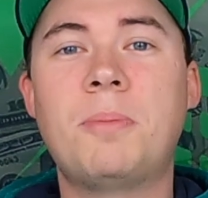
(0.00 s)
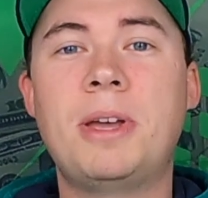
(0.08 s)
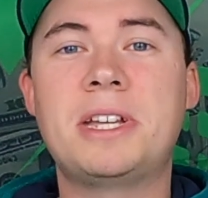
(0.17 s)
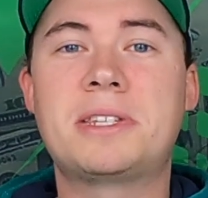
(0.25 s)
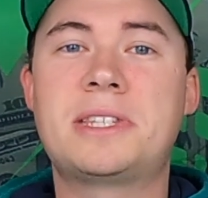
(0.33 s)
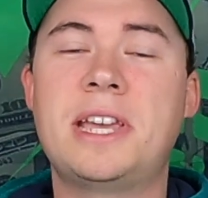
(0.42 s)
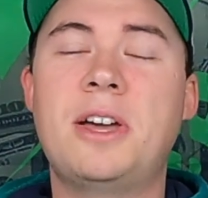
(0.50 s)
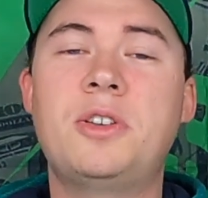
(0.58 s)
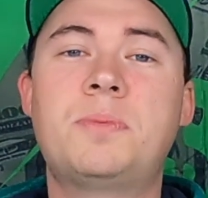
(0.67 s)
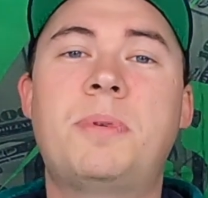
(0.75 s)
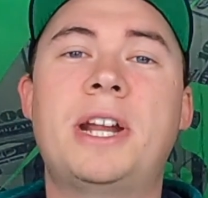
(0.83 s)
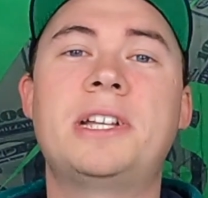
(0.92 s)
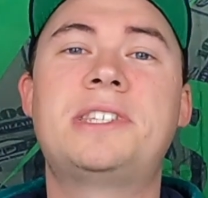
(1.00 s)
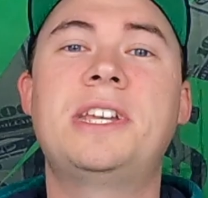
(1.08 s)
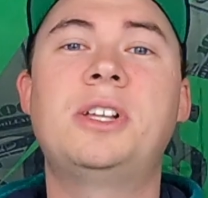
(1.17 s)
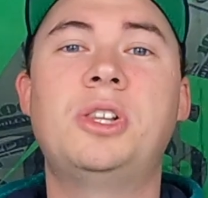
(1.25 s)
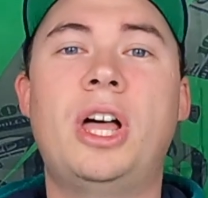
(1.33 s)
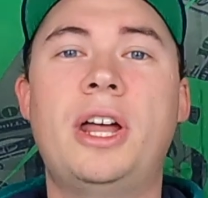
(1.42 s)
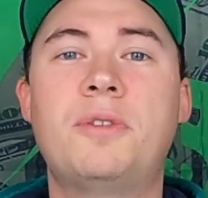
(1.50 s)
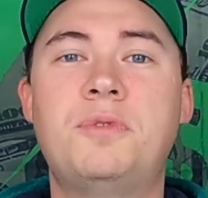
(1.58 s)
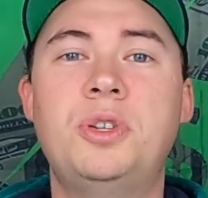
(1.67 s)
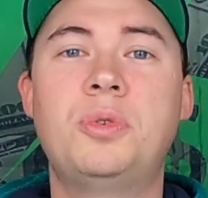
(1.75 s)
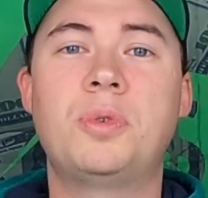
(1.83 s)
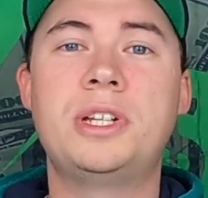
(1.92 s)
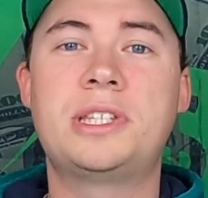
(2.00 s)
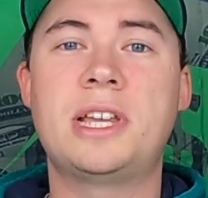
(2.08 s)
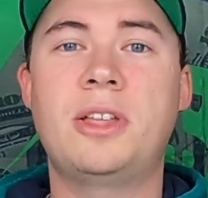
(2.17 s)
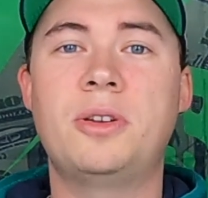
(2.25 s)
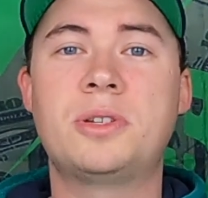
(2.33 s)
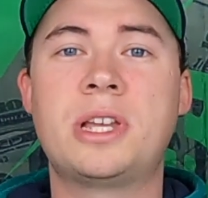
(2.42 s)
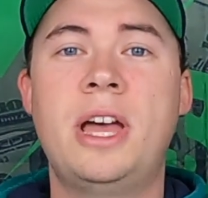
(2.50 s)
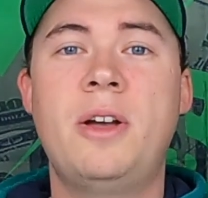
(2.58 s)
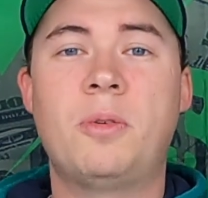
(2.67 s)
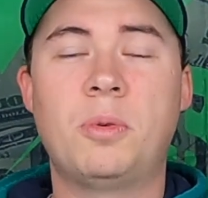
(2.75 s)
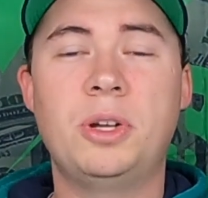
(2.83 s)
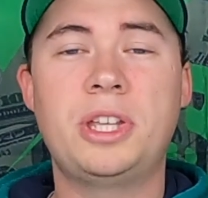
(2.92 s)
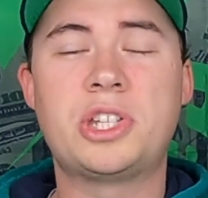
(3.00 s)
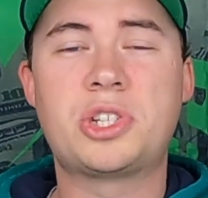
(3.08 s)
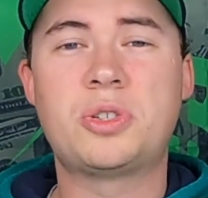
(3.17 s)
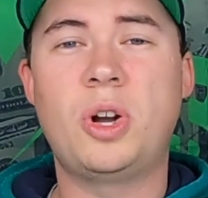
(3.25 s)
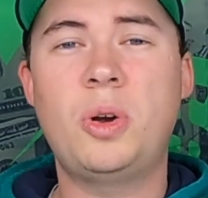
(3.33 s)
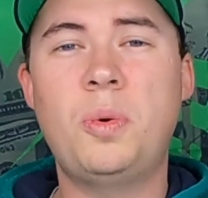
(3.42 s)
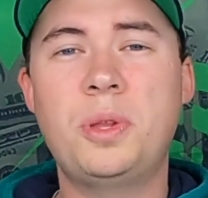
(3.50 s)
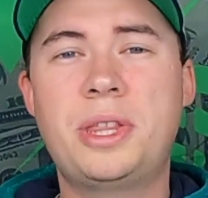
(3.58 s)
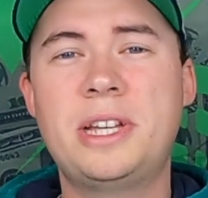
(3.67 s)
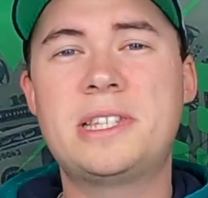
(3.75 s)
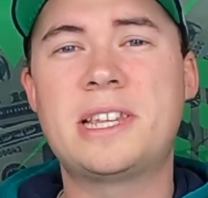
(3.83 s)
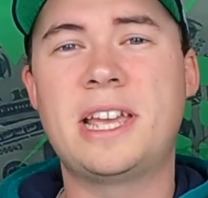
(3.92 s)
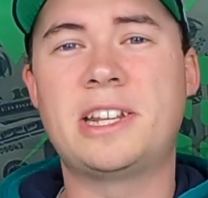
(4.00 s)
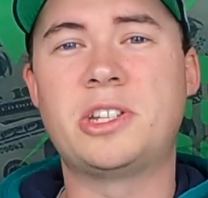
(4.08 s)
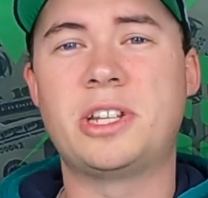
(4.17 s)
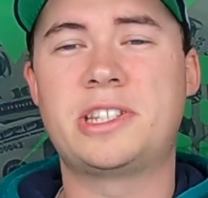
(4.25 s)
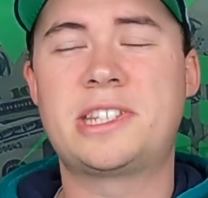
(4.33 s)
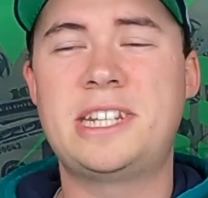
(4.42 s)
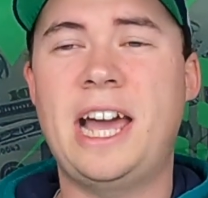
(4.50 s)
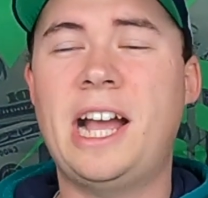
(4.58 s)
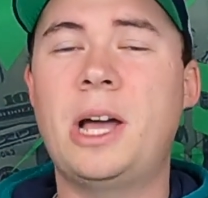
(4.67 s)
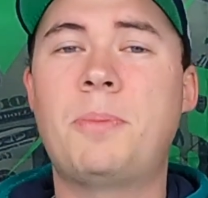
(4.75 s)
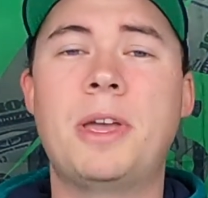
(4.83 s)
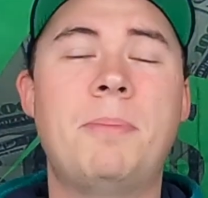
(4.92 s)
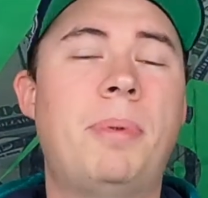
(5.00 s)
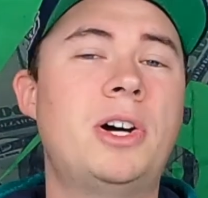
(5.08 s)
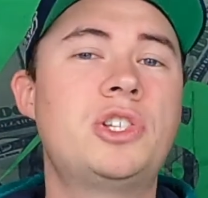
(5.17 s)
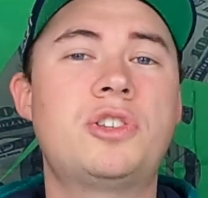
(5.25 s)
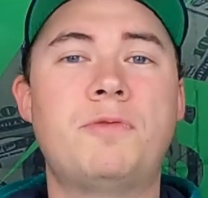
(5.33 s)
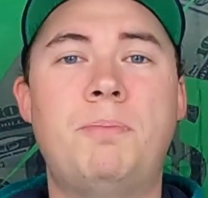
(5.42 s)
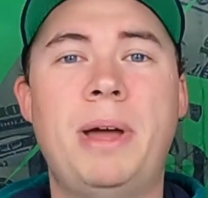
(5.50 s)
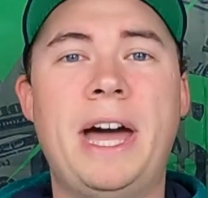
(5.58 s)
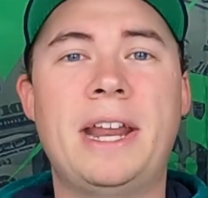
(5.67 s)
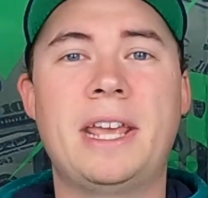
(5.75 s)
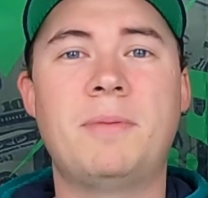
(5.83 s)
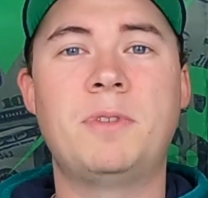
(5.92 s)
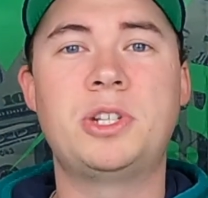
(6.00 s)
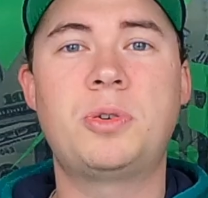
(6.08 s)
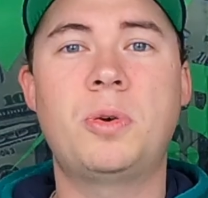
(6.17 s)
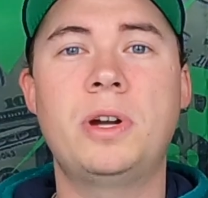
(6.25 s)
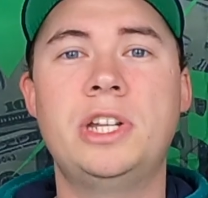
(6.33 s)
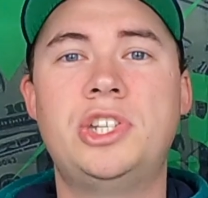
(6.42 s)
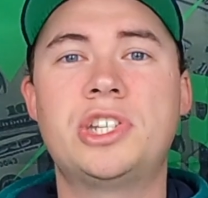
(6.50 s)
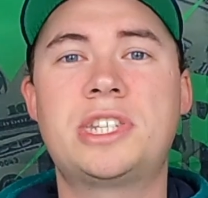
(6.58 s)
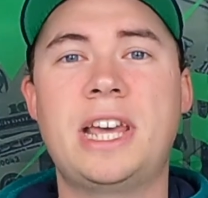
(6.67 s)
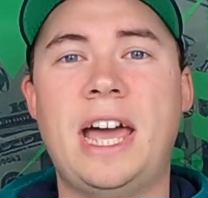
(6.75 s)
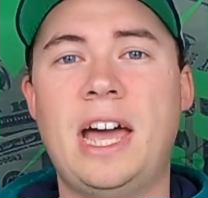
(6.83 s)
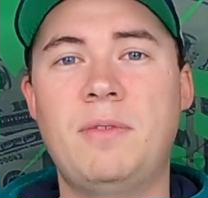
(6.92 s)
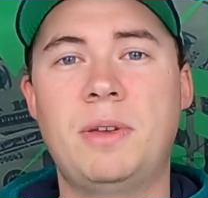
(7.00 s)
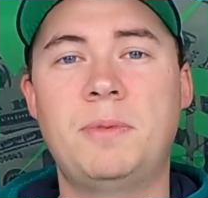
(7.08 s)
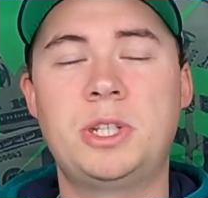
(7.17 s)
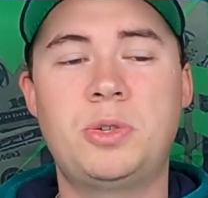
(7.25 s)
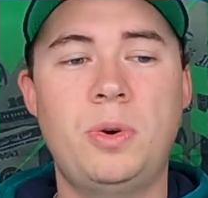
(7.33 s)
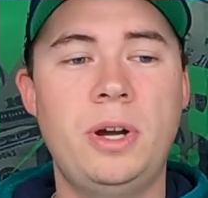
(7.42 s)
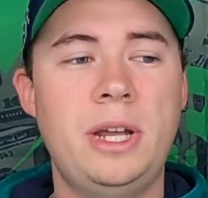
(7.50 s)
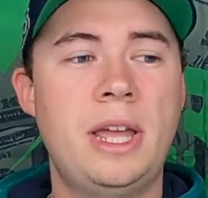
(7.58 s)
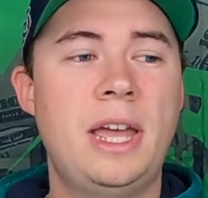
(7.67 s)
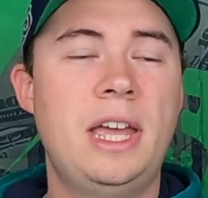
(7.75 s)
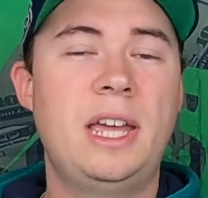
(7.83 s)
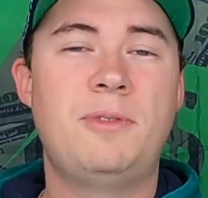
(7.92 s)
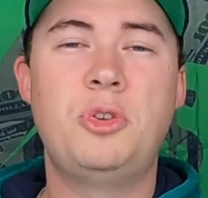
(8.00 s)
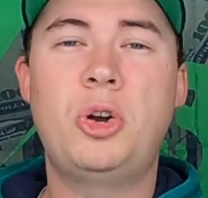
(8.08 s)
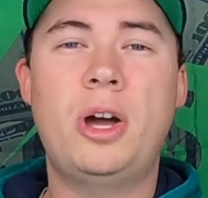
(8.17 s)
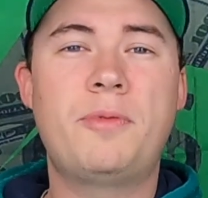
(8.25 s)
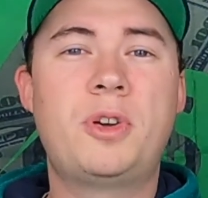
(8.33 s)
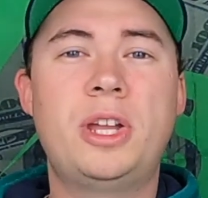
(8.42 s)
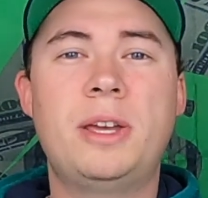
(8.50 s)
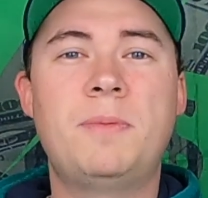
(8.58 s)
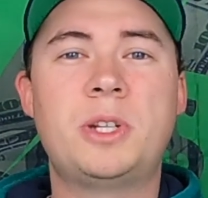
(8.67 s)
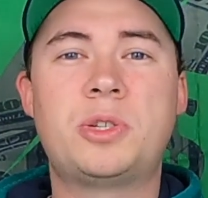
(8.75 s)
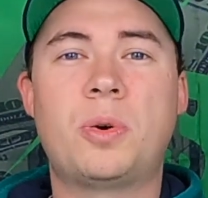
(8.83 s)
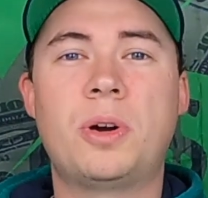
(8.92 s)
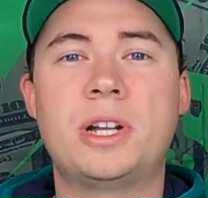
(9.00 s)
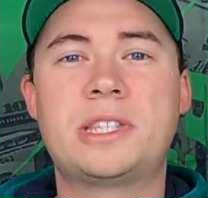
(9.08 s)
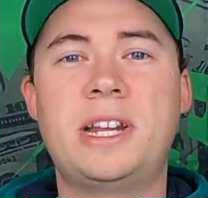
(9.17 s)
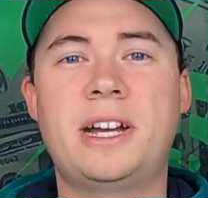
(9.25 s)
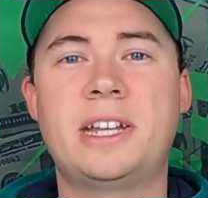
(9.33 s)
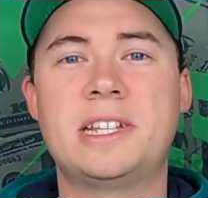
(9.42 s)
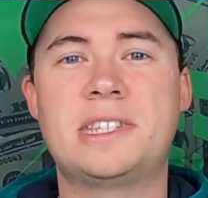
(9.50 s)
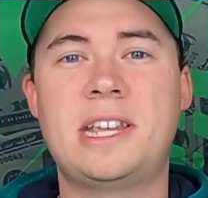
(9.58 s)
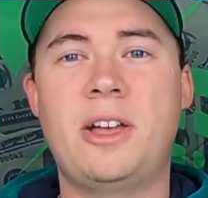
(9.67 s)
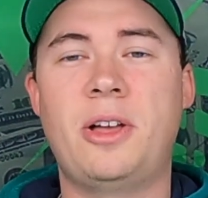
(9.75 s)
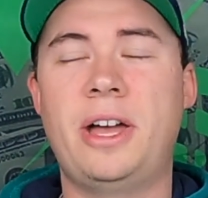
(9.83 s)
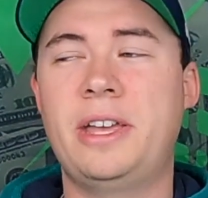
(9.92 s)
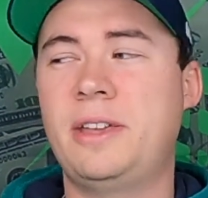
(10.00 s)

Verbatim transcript: to make sales, but I see a lot of new resellers really struggle with this and stack up a bunch of bad inventory just to have inventory if you don't have good inventory, it's not going to sell.